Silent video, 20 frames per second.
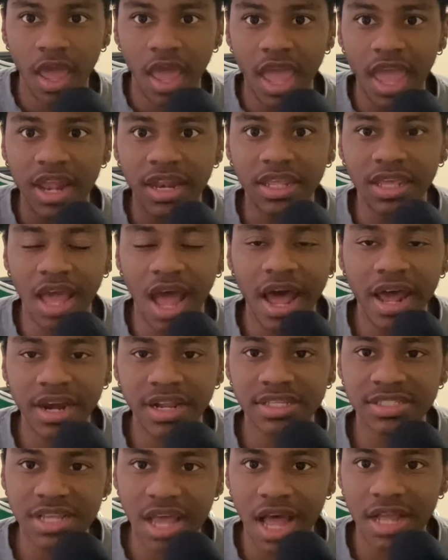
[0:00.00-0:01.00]
and
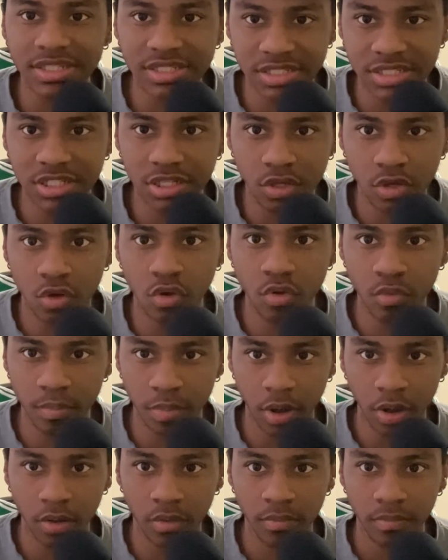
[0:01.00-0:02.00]
Giannis
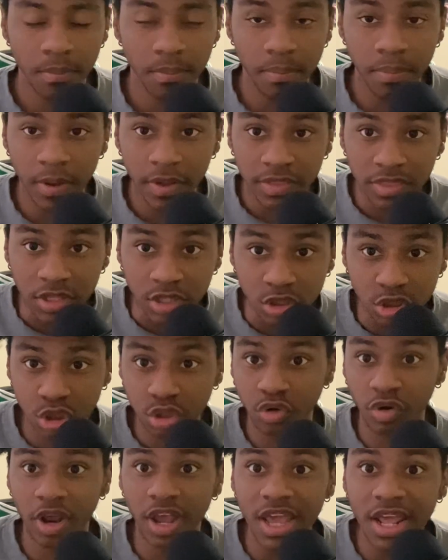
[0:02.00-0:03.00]
Antetokounmpo. But the
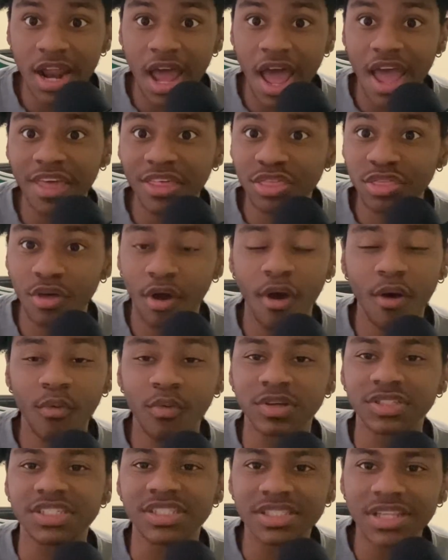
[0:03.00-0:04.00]
trade I thought
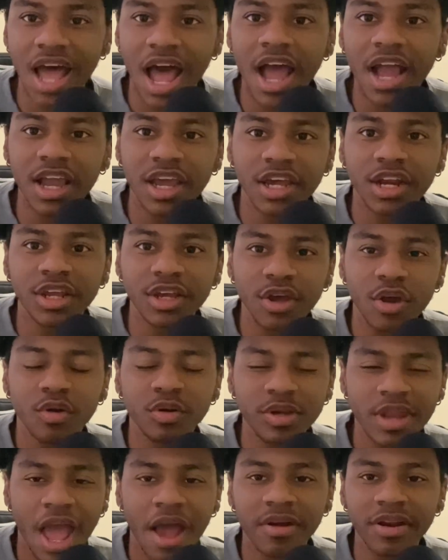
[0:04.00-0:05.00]
was not going to go
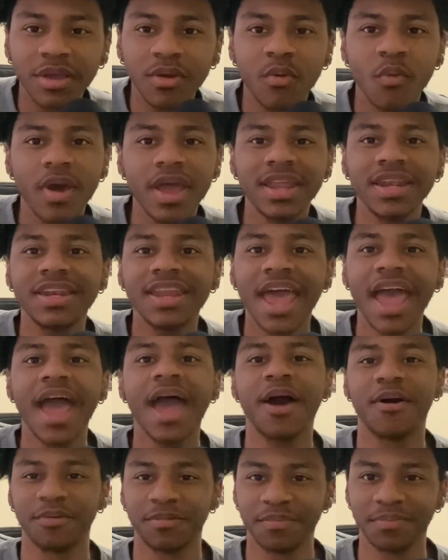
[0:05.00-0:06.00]
down, it went
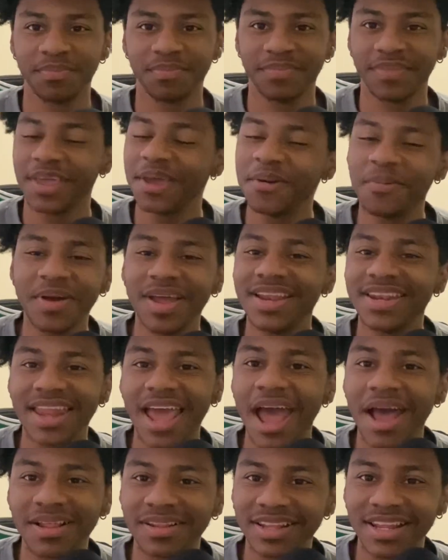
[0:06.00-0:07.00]
down. It went
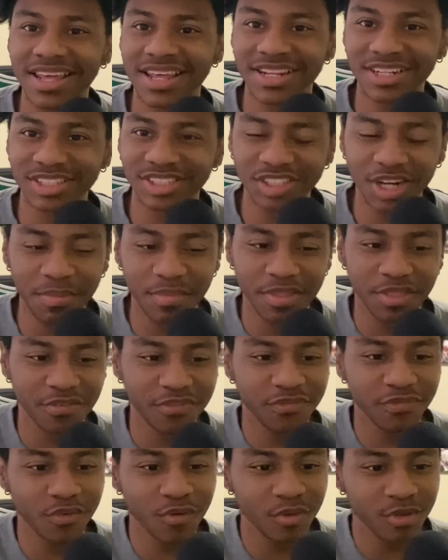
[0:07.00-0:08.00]
down, ladies and gentlemen, the
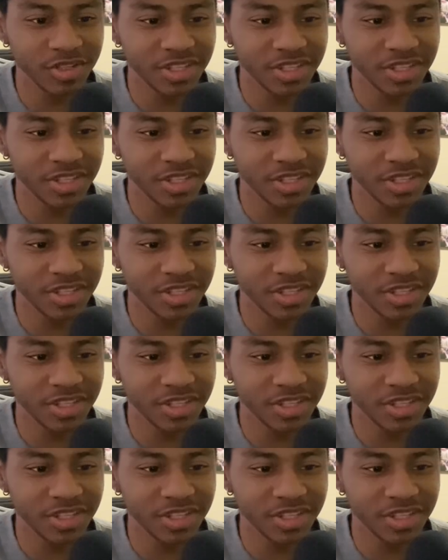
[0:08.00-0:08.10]
full